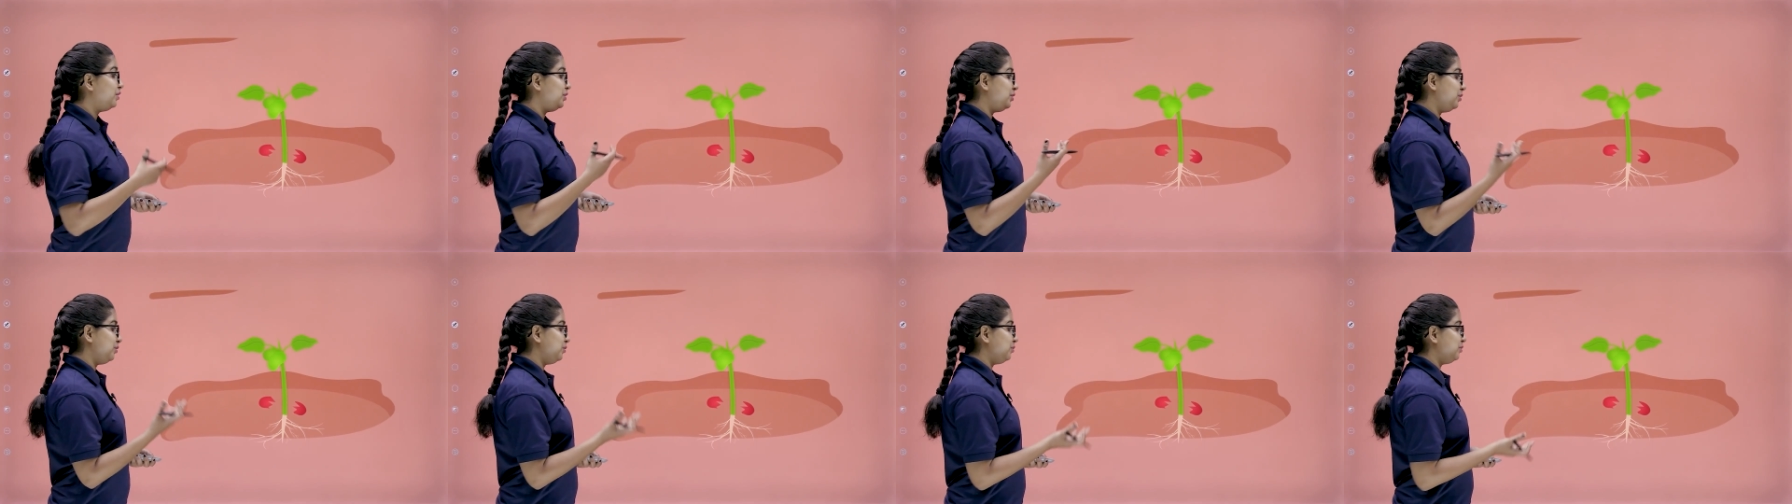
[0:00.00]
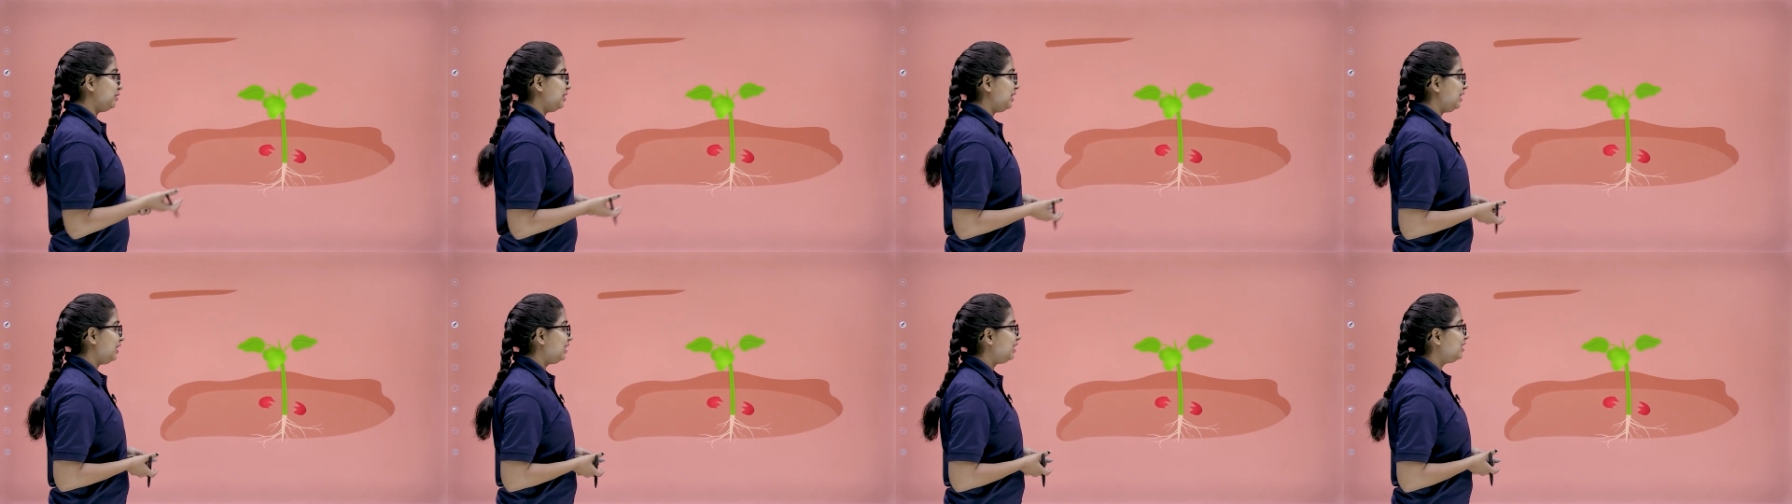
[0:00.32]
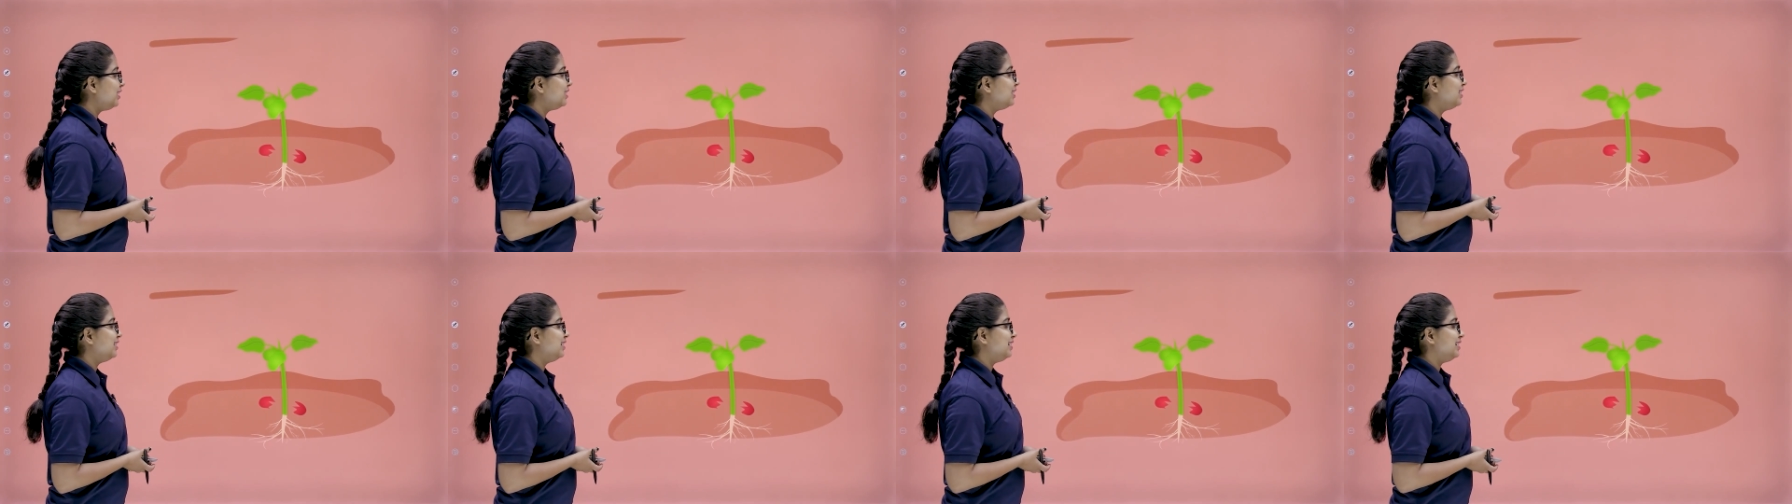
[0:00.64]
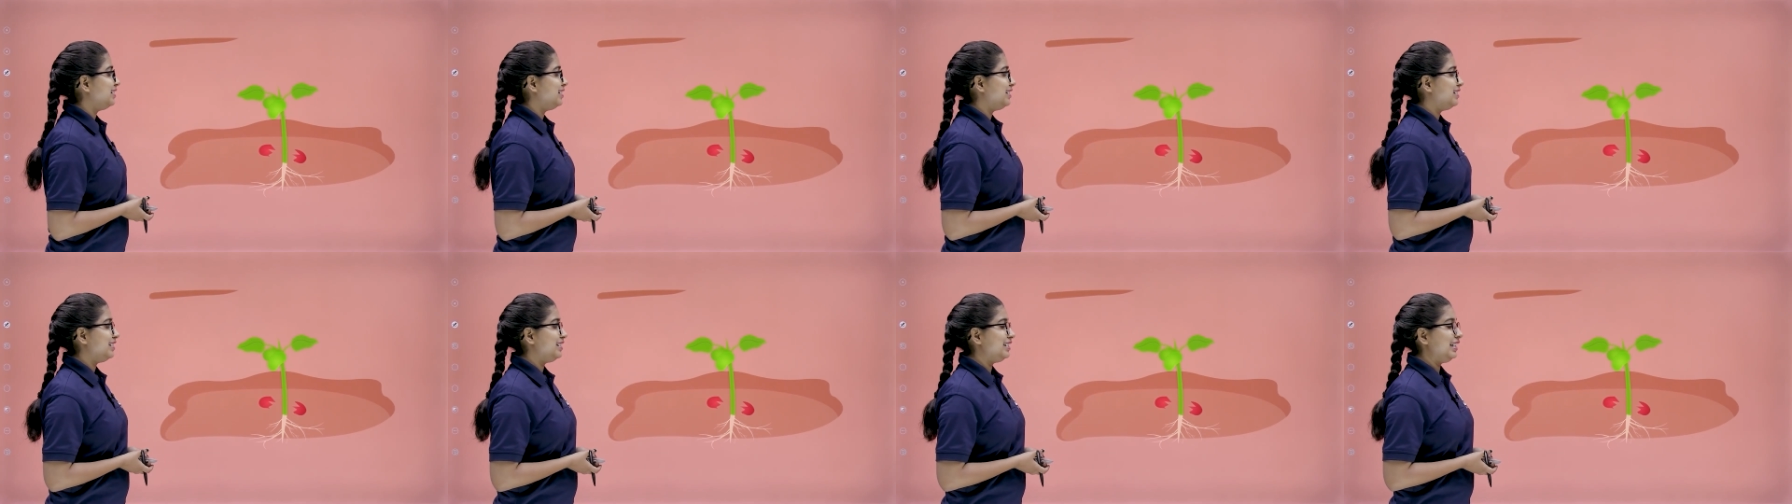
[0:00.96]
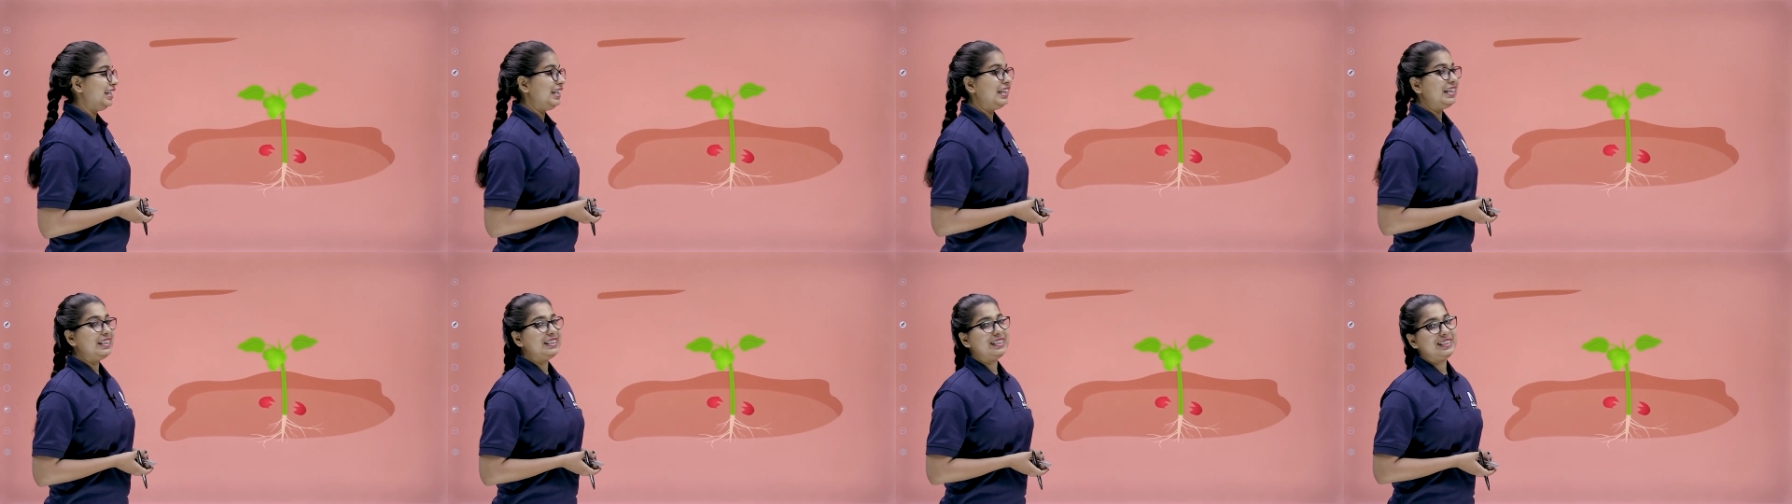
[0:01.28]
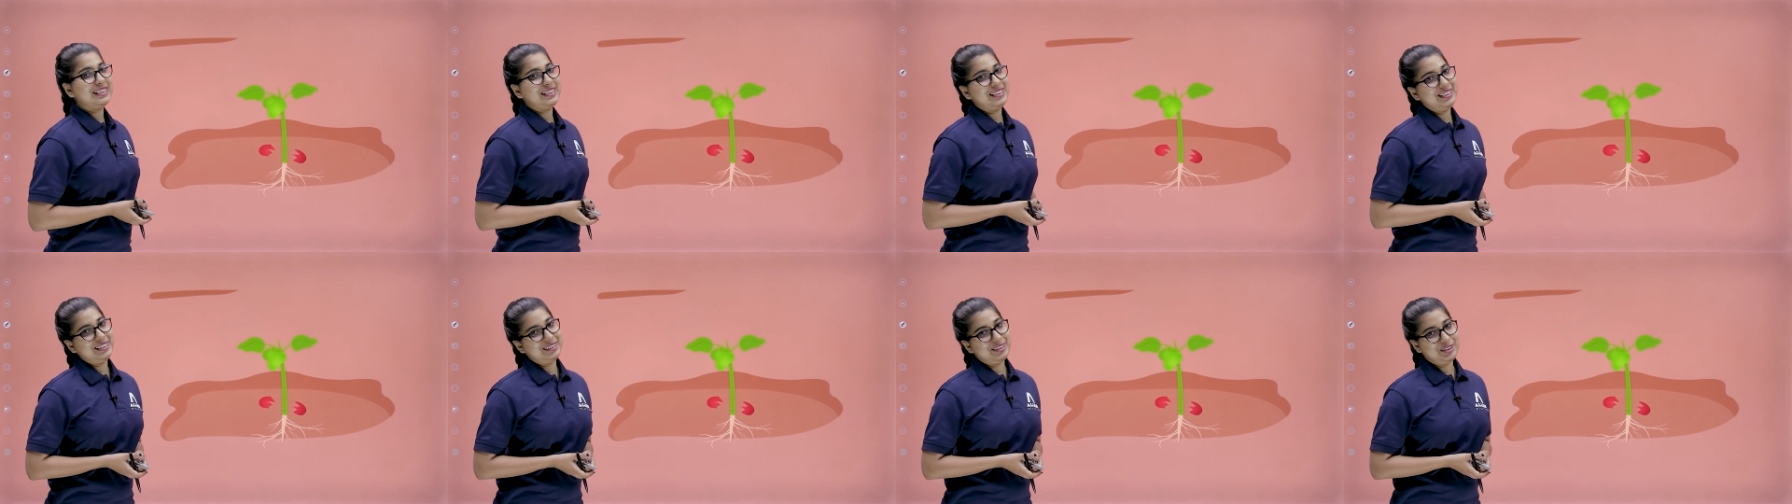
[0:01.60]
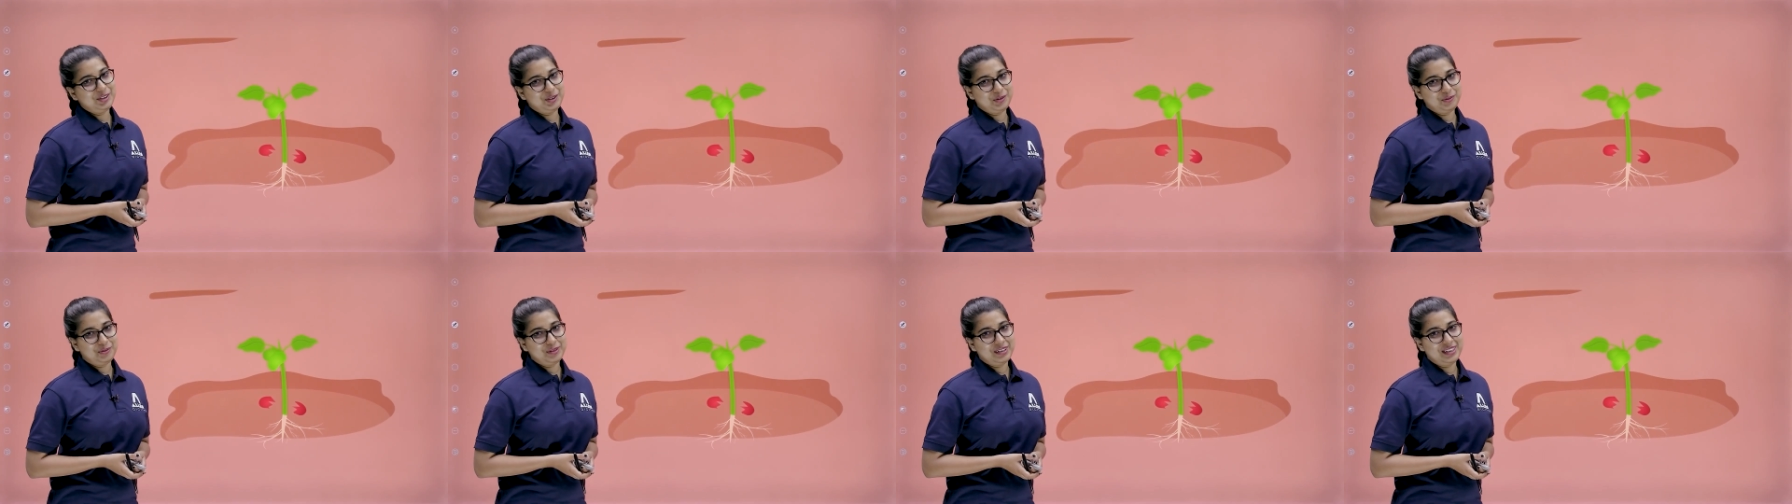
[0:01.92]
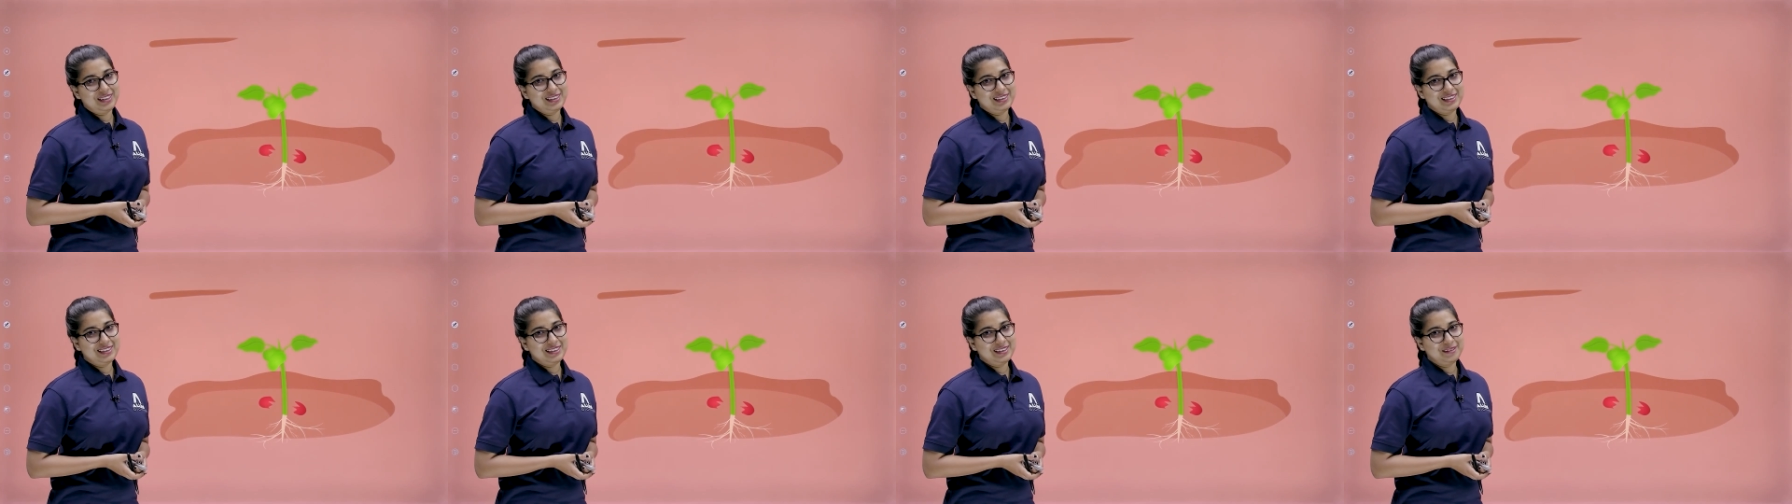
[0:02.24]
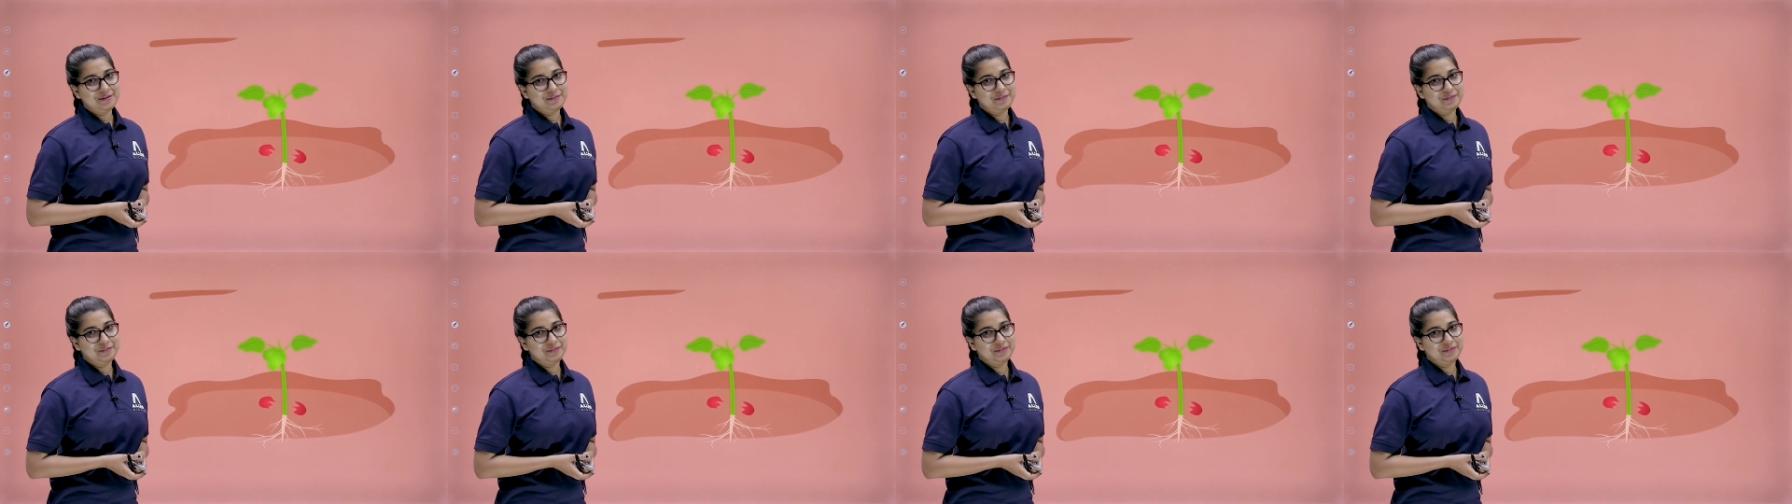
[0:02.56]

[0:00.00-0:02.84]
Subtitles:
through the seeds, dear students.